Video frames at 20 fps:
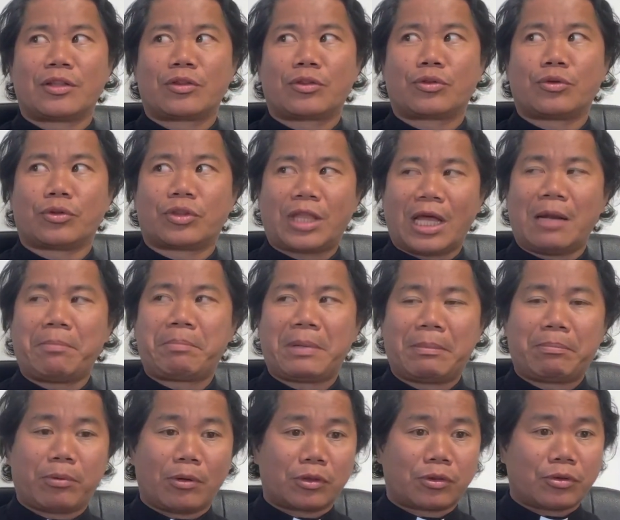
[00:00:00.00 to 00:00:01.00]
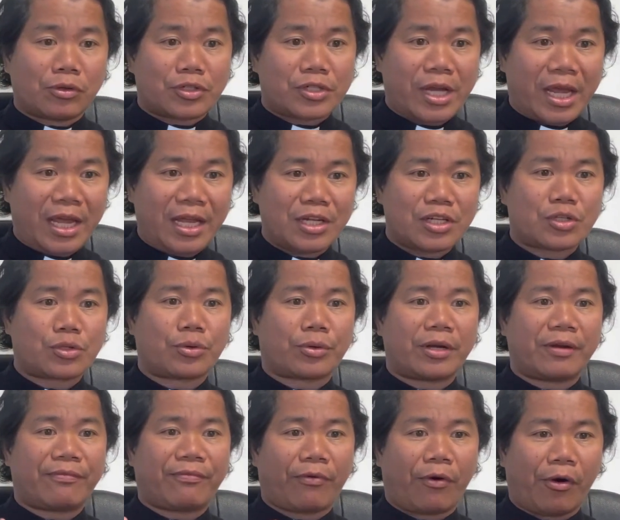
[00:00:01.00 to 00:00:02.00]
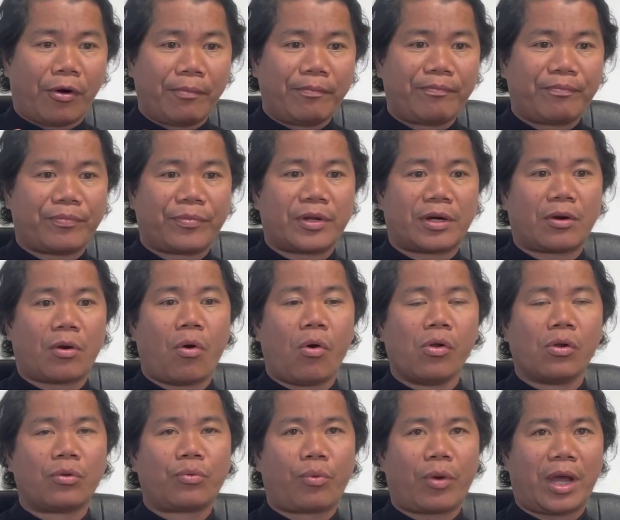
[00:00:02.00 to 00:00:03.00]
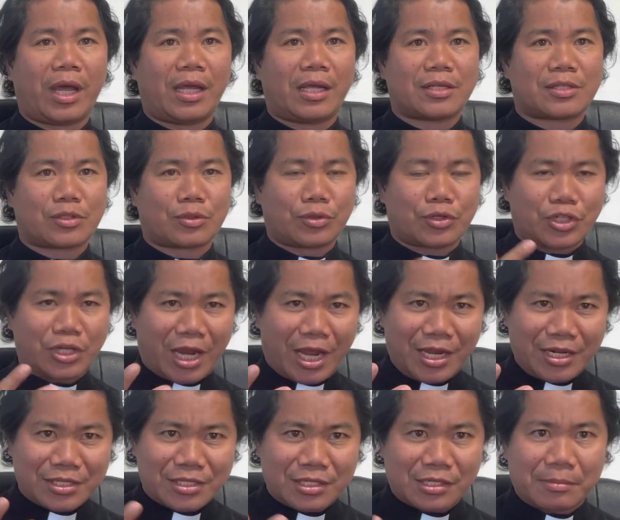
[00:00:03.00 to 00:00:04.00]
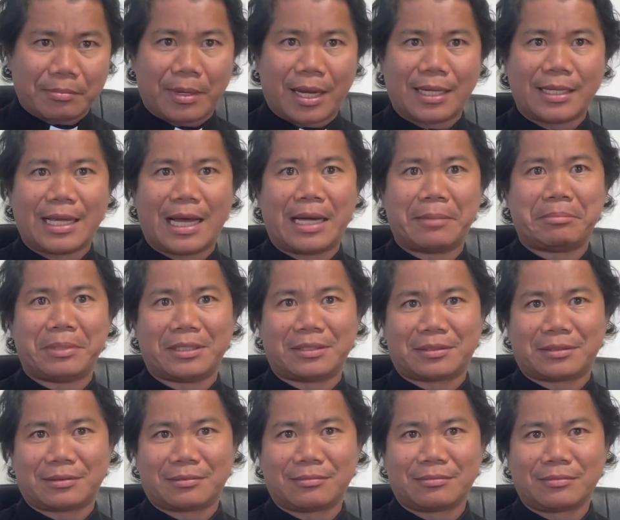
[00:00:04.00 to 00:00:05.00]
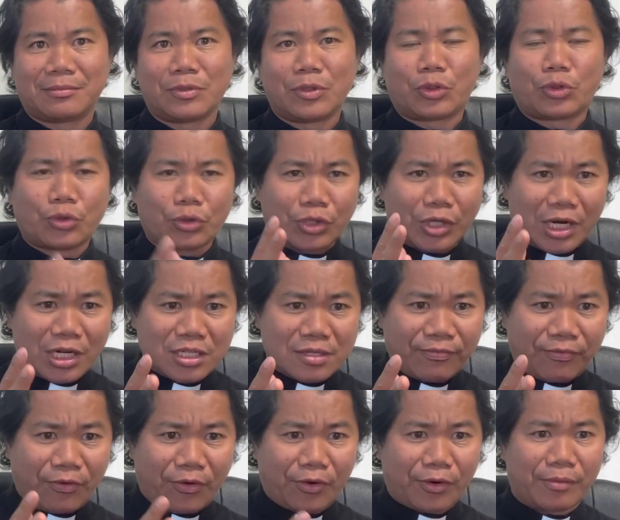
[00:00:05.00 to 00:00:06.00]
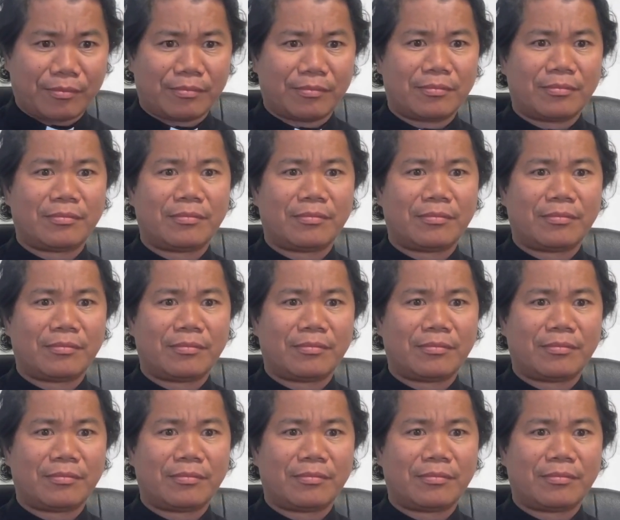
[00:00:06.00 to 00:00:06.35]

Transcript: to tell people to change, to reform their old ways, to change their bad habits, to transform.